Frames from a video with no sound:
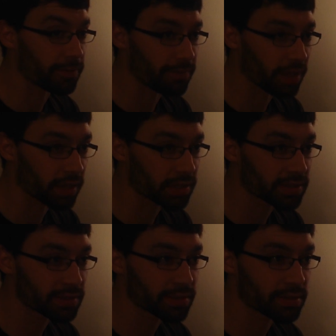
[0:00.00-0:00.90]

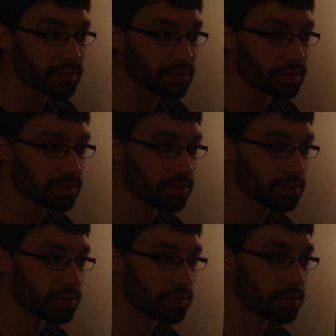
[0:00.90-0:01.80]
effects
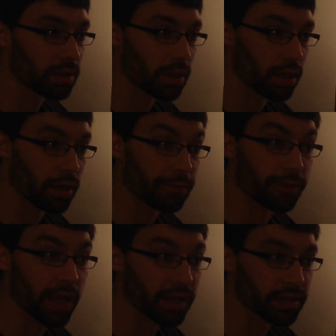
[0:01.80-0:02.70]

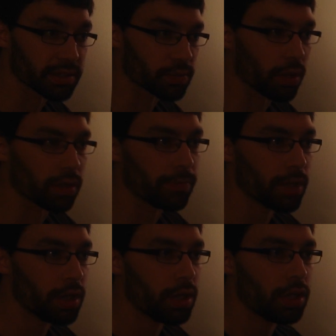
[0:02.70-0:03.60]
flag as well.
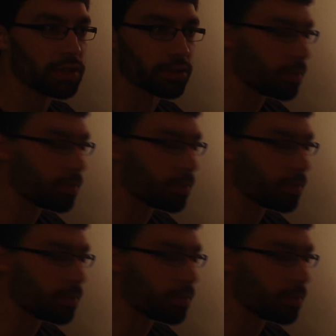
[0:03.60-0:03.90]
So